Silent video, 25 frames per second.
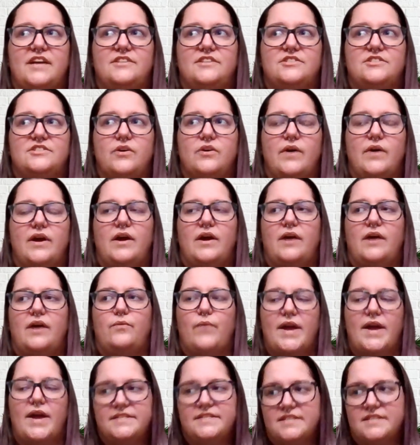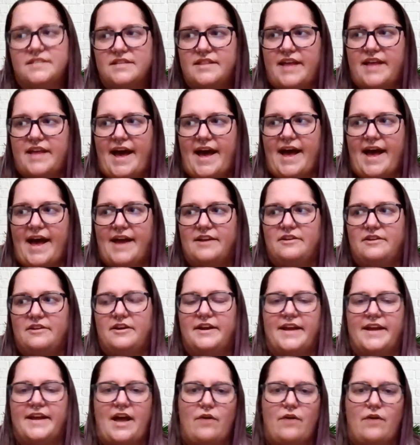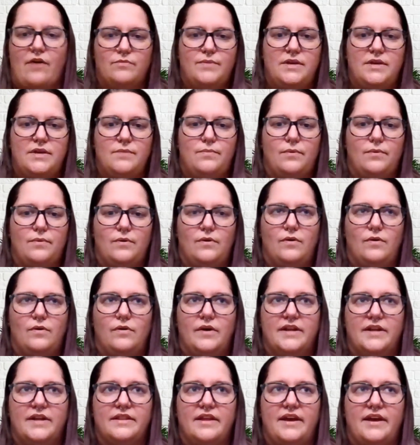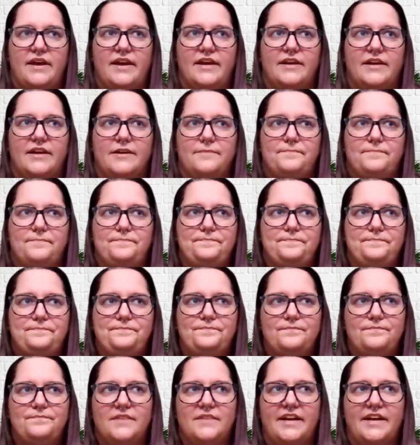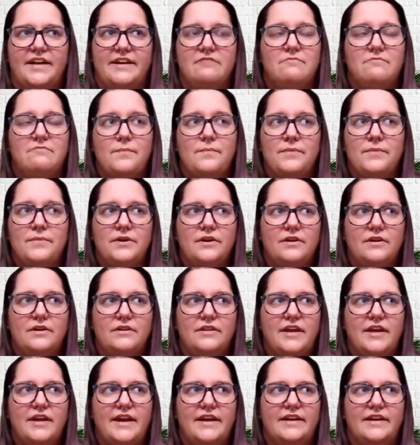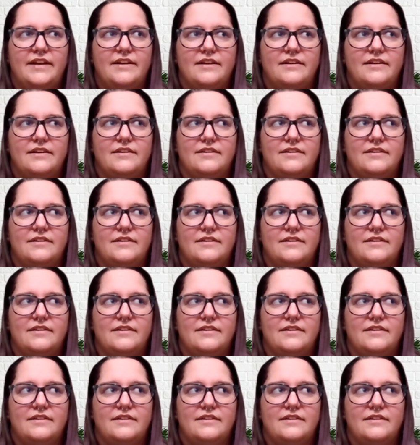so I went to that and hung out with people, and like I can remember like